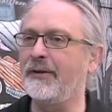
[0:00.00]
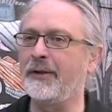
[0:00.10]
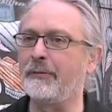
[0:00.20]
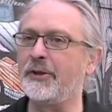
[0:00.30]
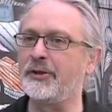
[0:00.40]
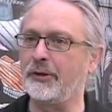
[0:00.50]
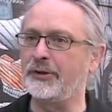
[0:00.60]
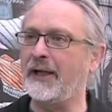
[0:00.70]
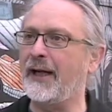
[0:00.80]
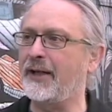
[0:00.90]
the original
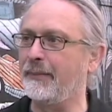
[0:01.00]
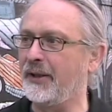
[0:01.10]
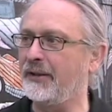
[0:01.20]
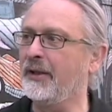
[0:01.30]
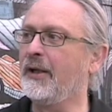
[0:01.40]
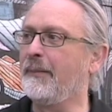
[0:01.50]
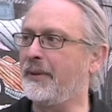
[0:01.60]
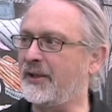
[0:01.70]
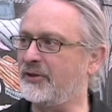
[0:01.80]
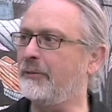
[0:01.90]
document,
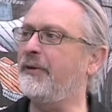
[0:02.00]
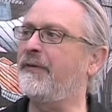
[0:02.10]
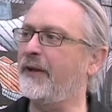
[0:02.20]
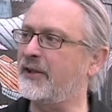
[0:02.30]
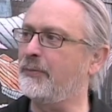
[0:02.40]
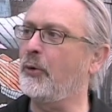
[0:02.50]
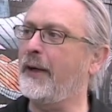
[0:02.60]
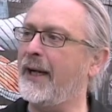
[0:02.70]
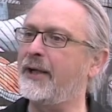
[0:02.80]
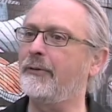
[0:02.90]
because it reflects more
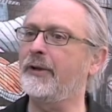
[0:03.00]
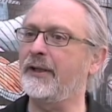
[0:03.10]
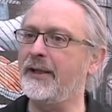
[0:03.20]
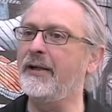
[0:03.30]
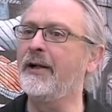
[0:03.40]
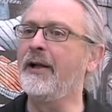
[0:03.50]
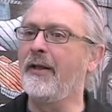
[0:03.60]
accurately